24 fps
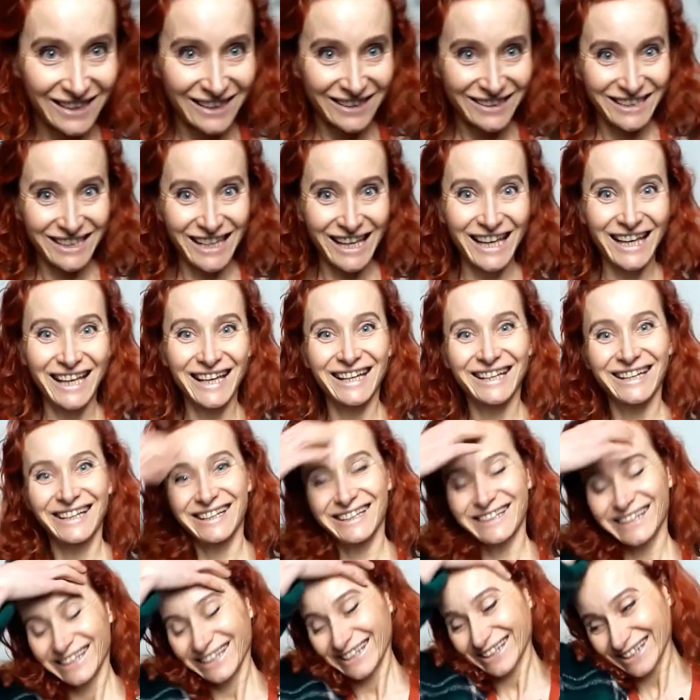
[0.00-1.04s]
that,
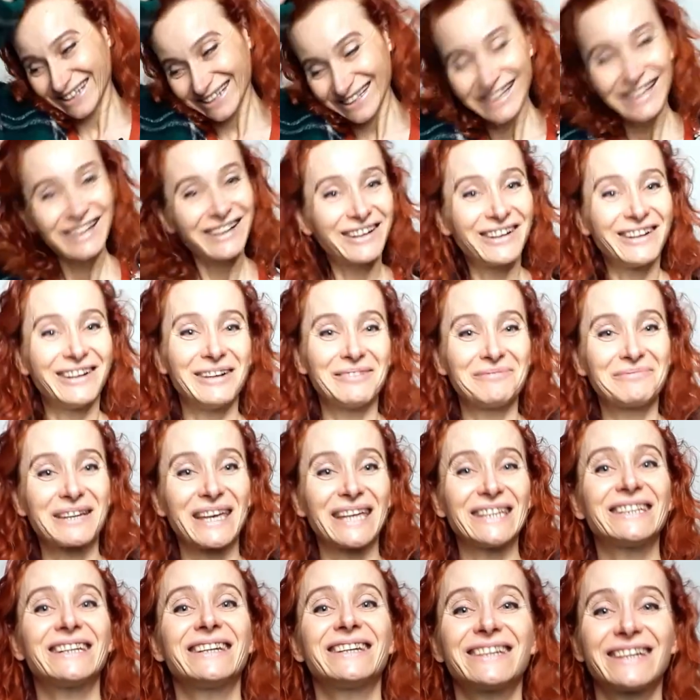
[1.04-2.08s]
I'm
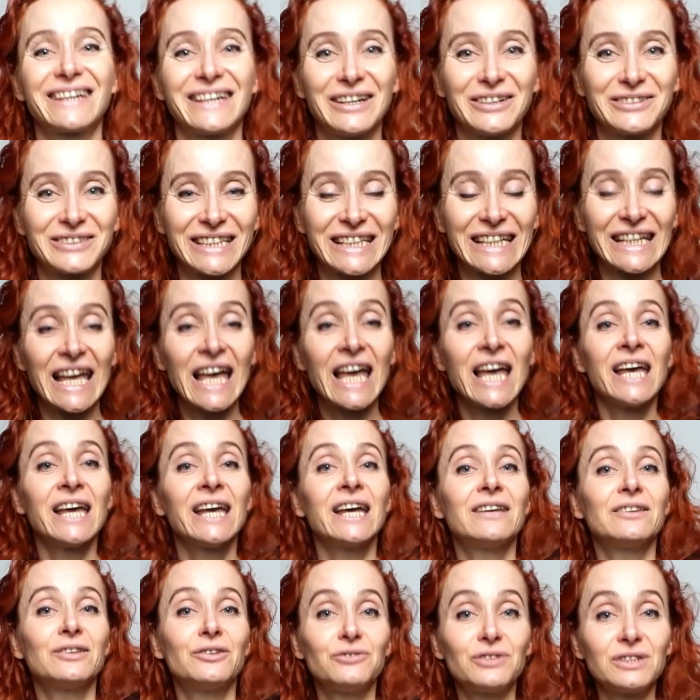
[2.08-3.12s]
getting chaotic.
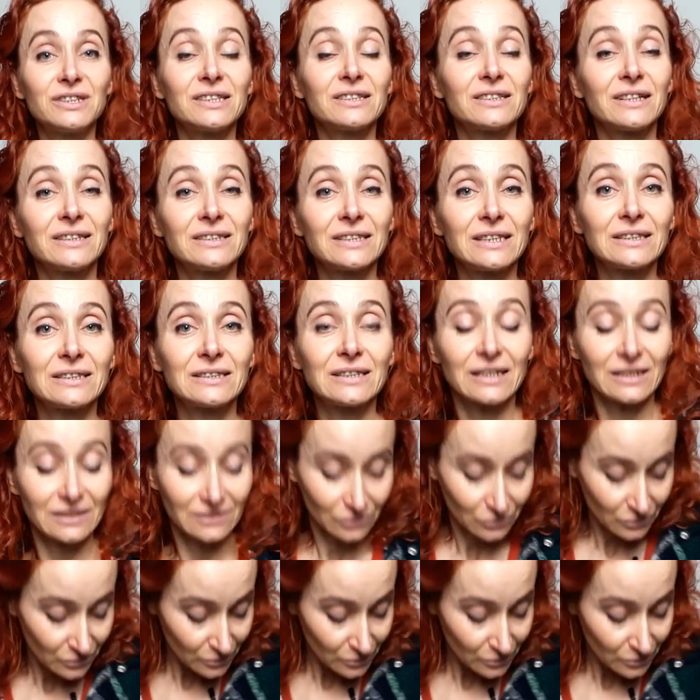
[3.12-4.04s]
The reason I did that